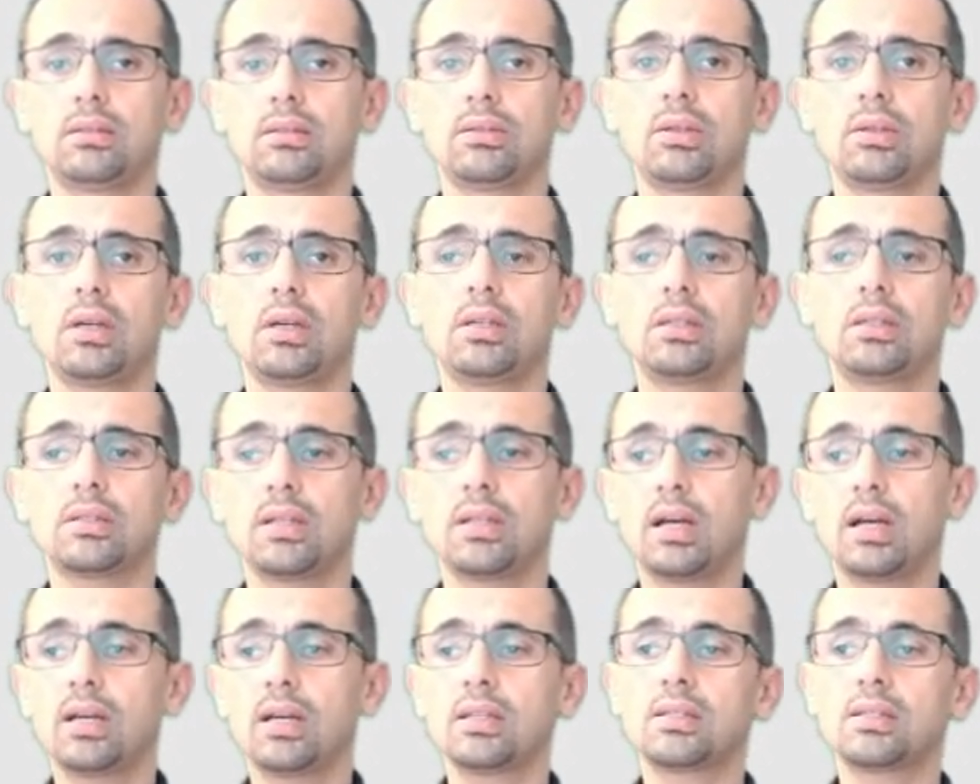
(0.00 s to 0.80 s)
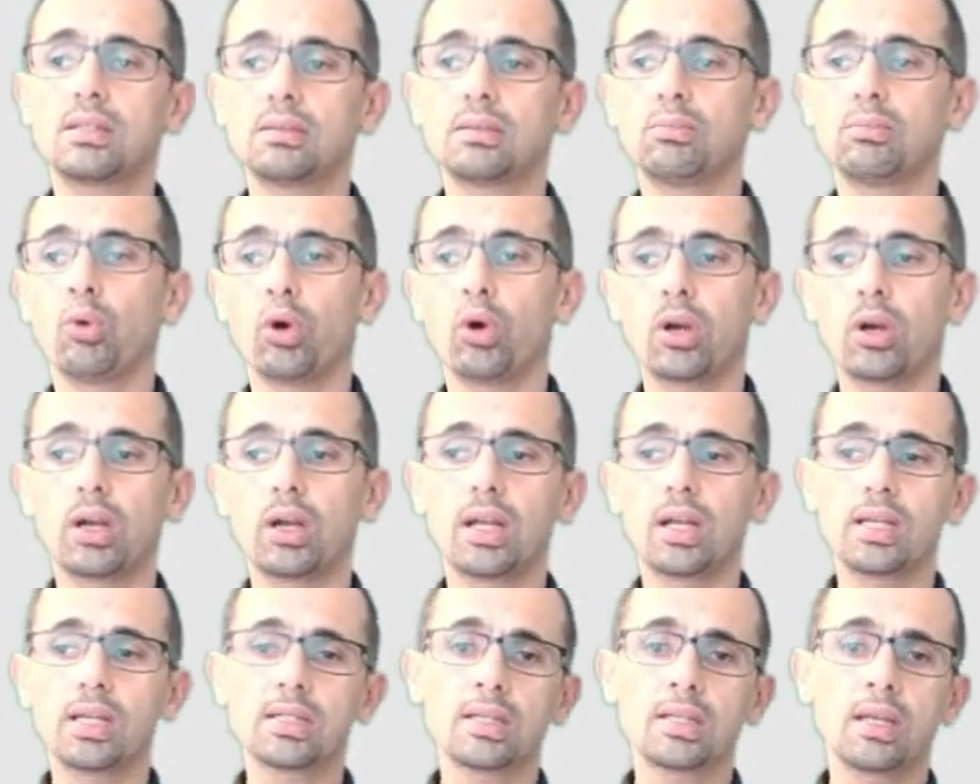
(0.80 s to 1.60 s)
Okay, that is more or
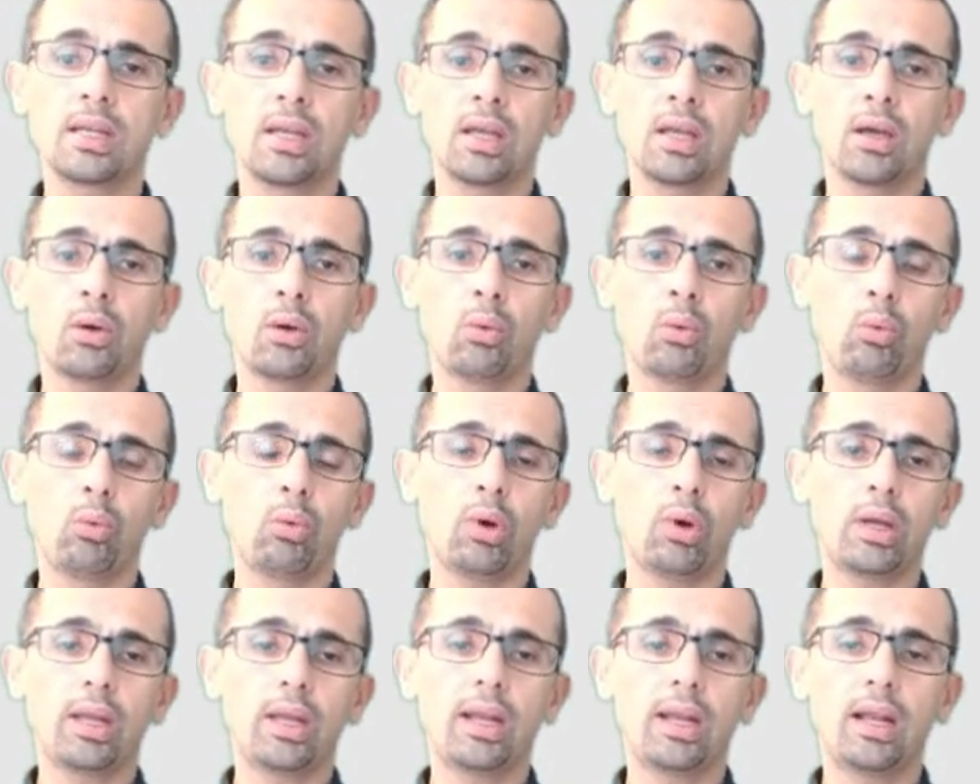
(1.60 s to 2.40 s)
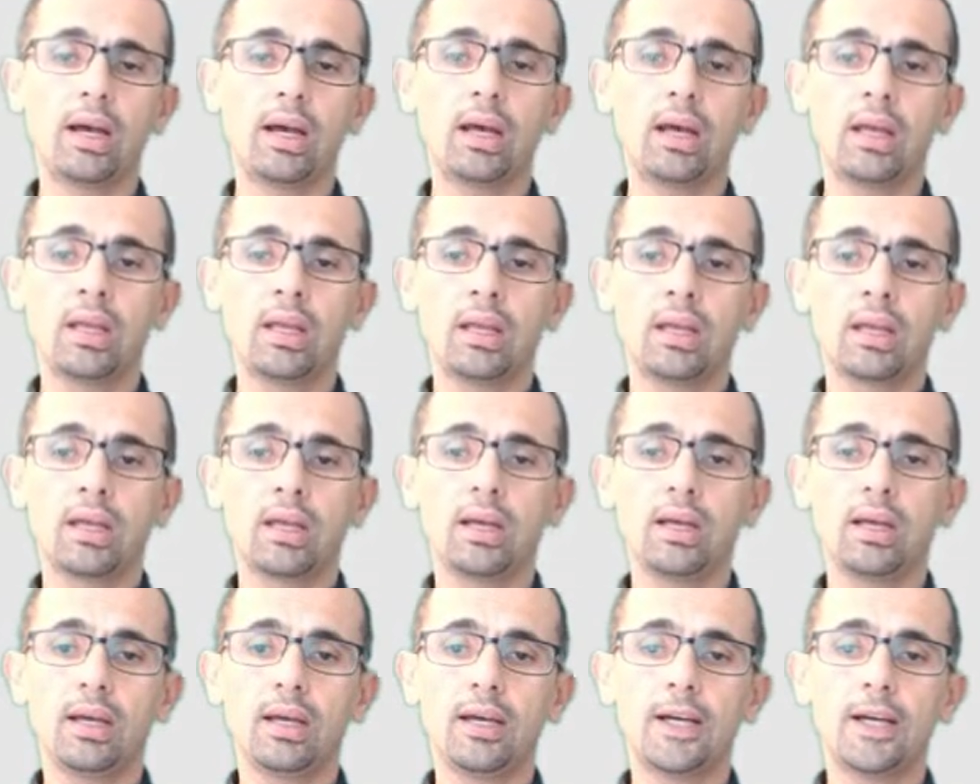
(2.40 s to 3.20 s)
less vanilla
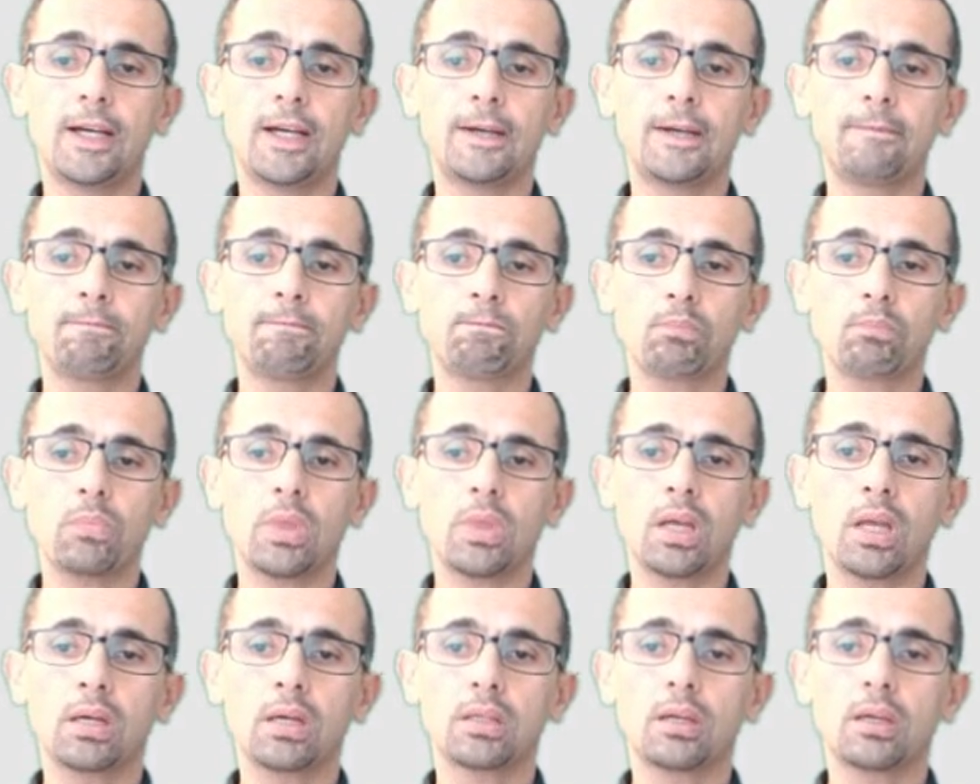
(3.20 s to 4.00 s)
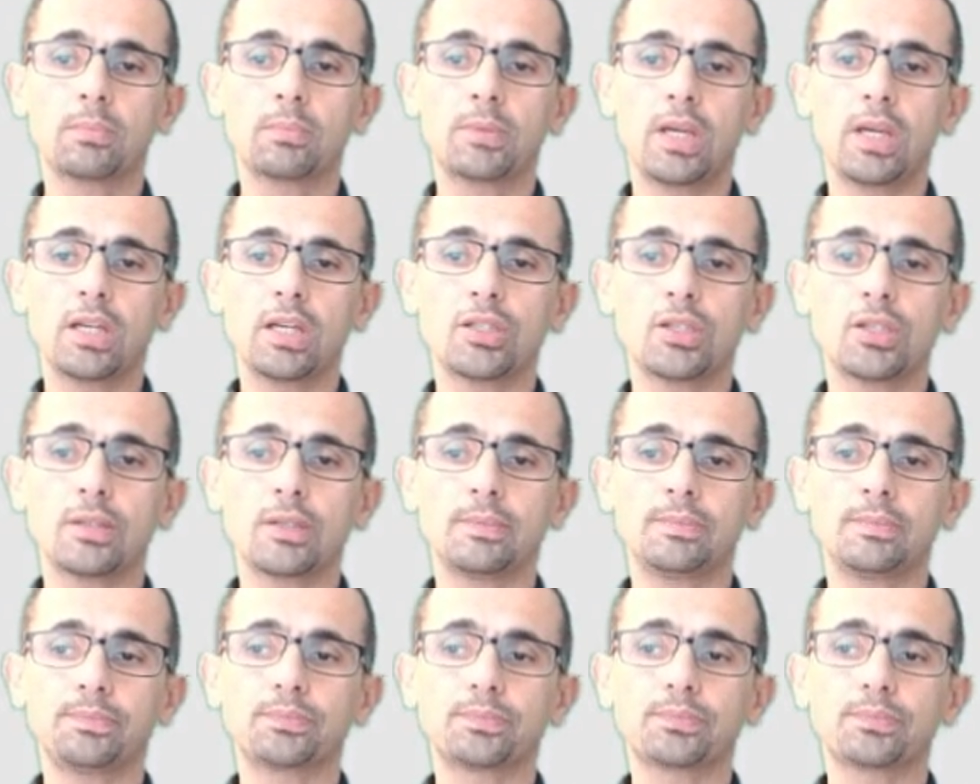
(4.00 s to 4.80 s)

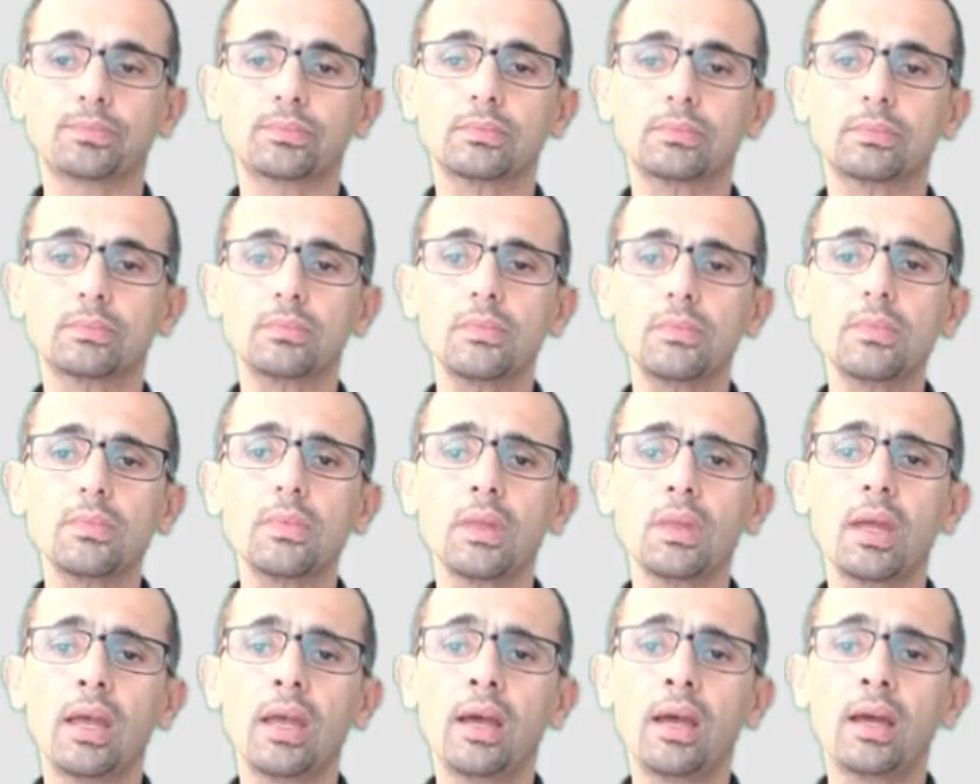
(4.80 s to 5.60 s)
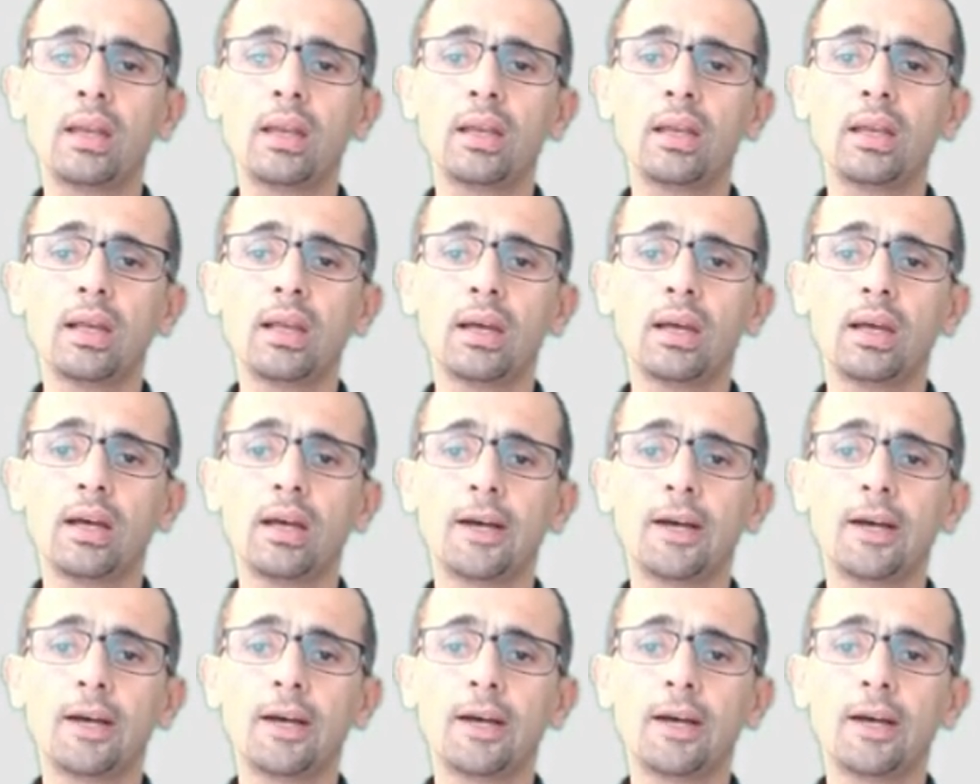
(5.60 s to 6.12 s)
adaptation. And